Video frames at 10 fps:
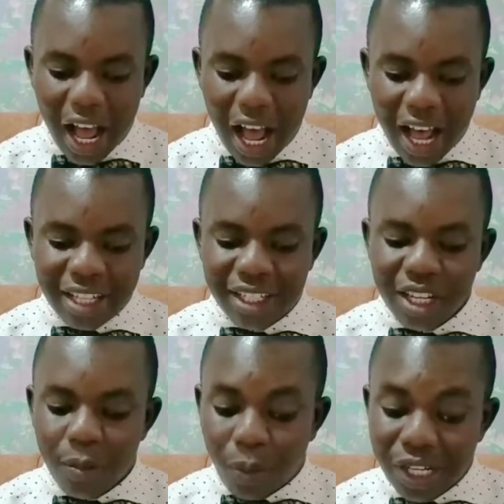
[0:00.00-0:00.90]
as
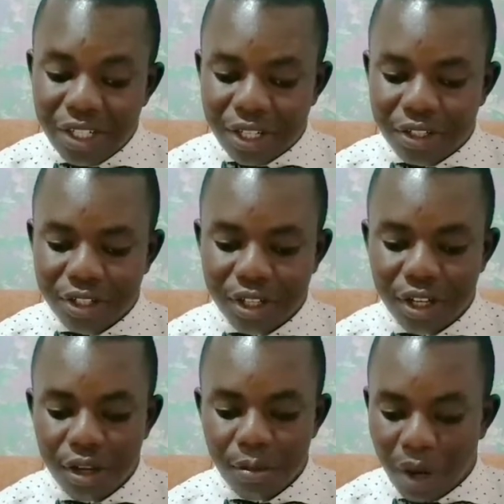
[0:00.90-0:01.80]
he pleases,
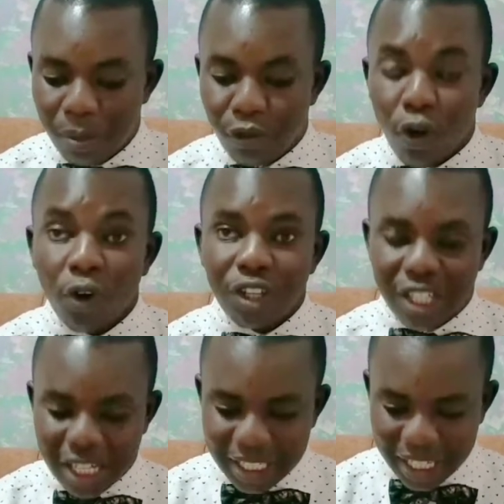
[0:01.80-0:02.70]
but before the
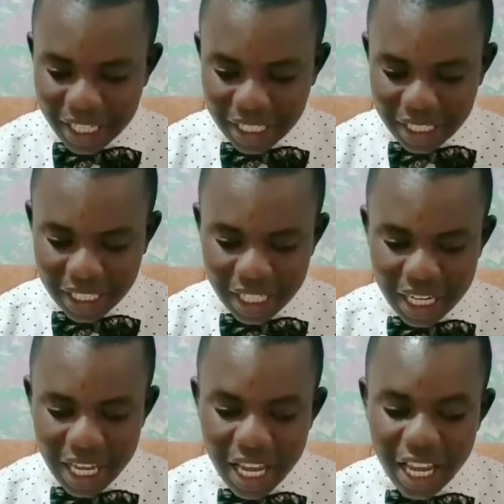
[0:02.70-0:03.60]
sun sets,
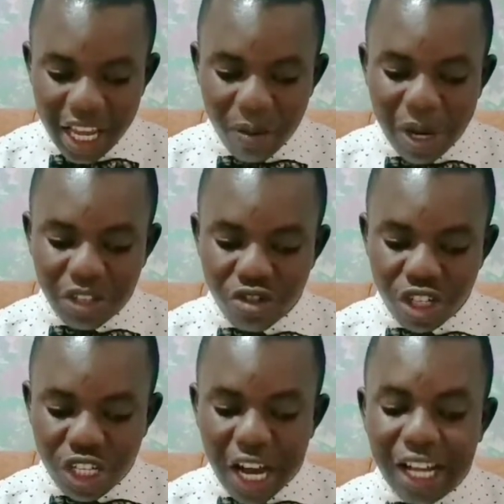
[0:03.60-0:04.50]
he must
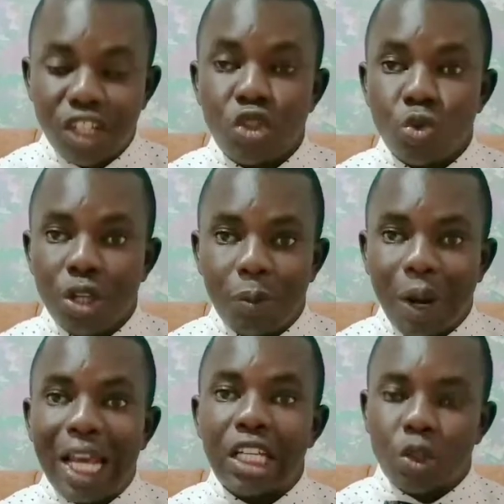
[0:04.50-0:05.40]
return to the
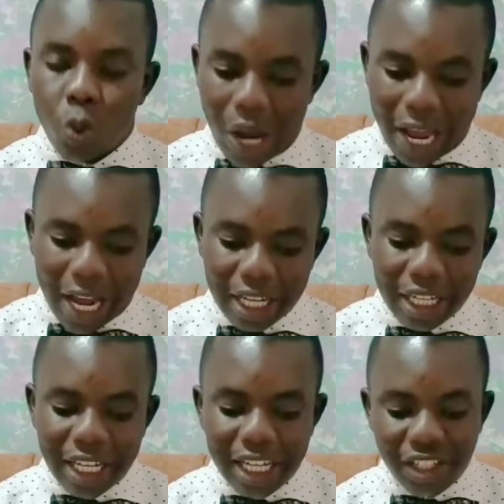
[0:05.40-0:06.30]
place where
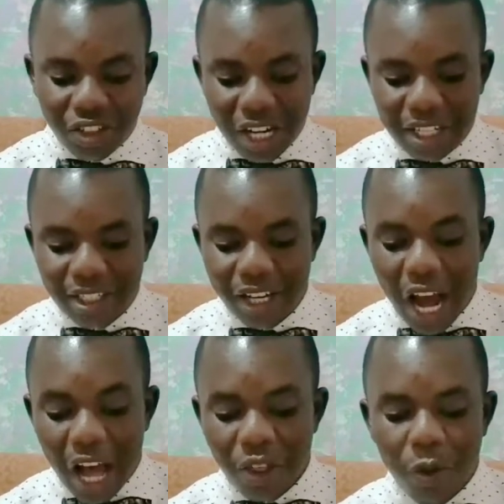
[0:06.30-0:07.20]
he started.
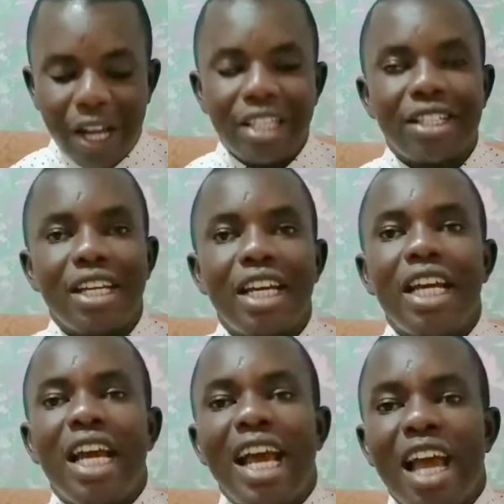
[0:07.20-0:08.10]
Otherwise,
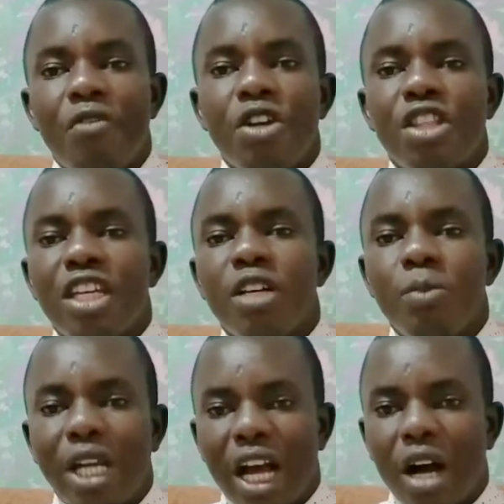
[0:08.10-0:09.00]
everything
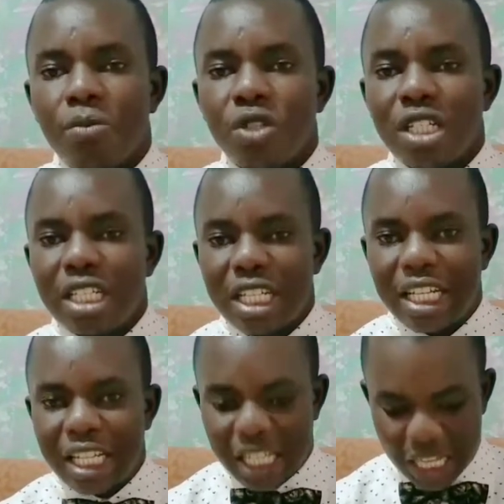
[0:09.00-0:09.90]
becomes
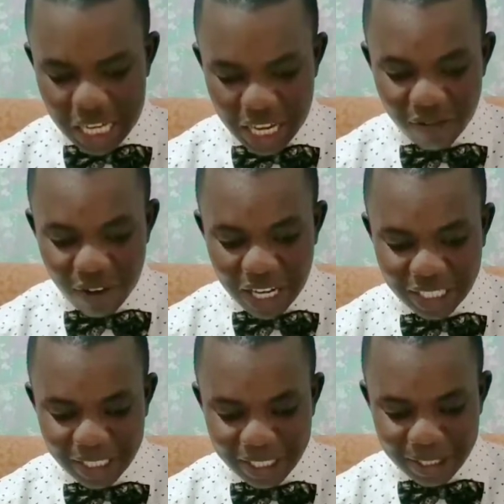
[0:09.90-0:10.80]

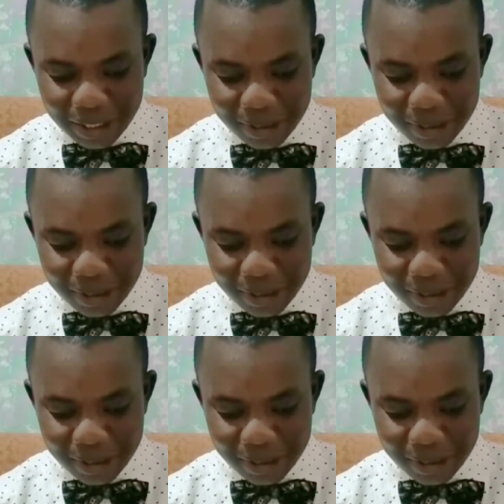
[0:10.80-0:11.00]
invalid.